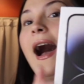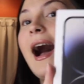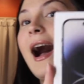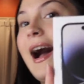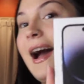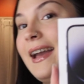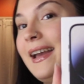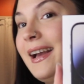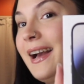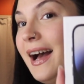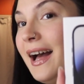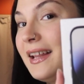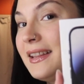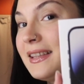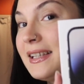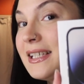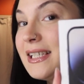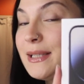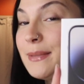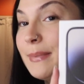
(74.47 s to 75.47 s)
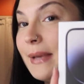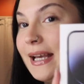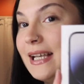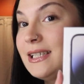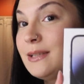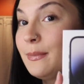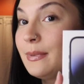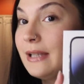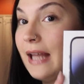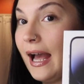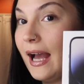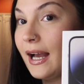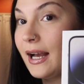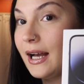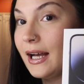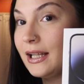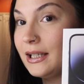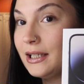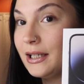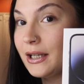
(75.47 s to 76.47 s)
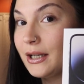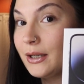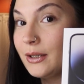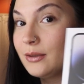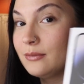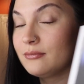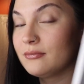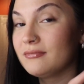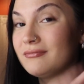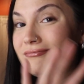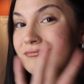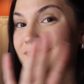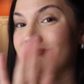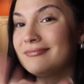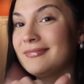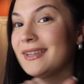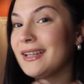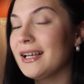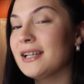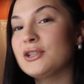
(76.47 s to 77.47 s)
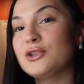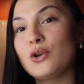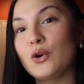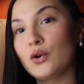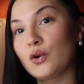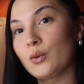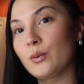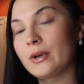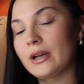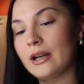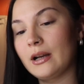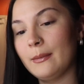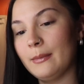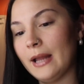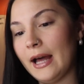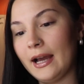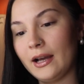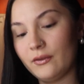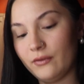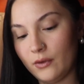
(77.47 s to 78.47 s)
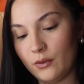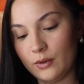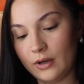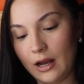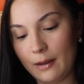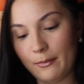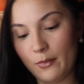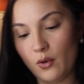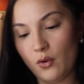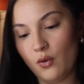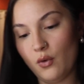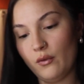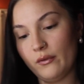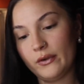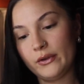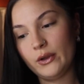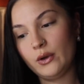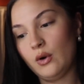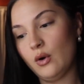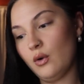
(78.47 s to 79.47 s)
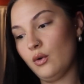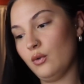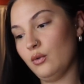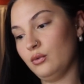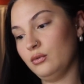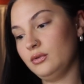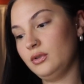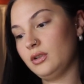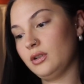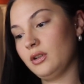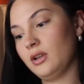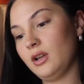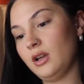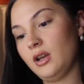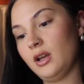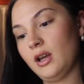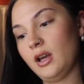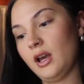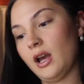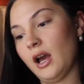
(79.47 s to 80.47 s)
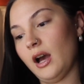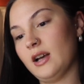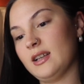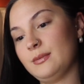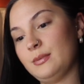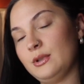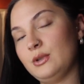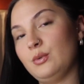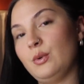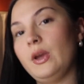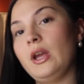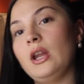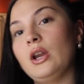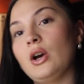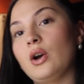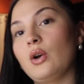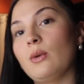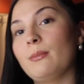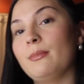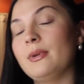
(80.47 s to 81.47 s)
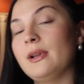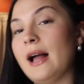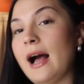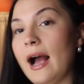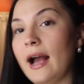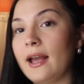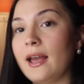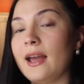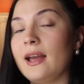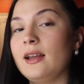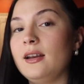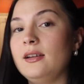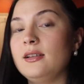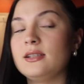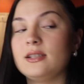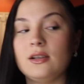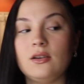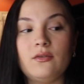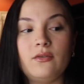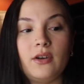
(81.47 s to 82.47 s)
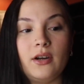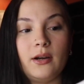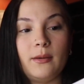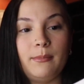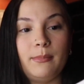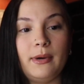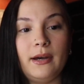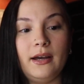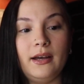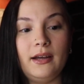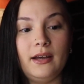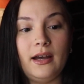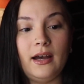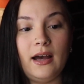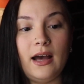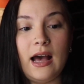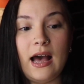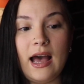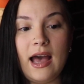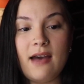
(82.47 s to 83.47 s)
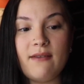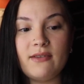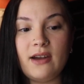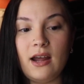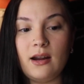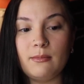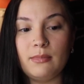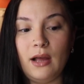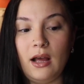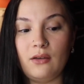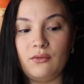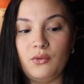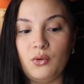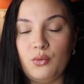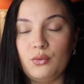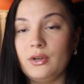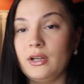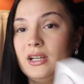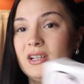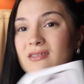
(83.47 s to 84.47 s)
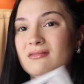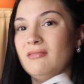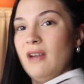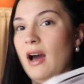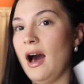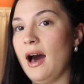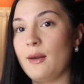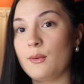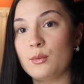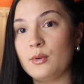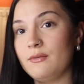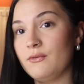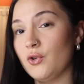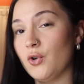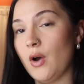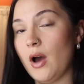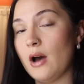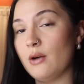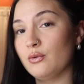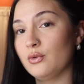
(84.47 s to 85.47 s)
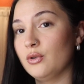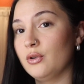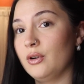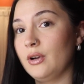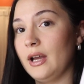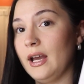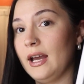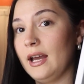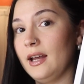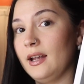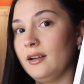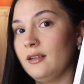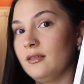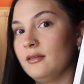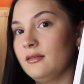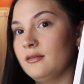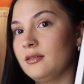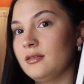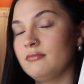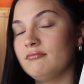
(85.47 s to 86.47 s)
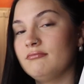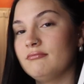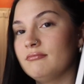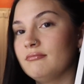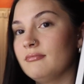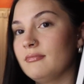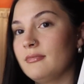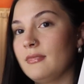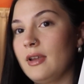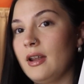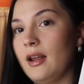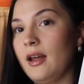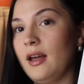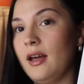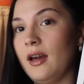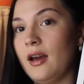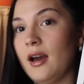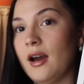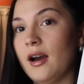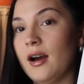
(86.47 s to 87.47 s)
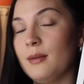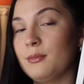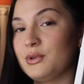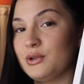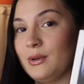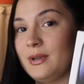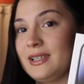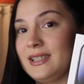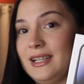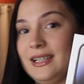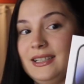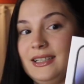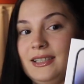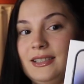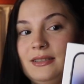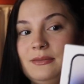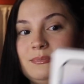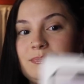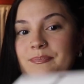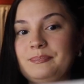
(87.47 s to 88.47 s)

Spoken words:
I got the space black color because your girl wanted a black phone. I'm over the gold. I was between black and silver, but I haven't had a black phone in I don't even know how long, and I'm so excited.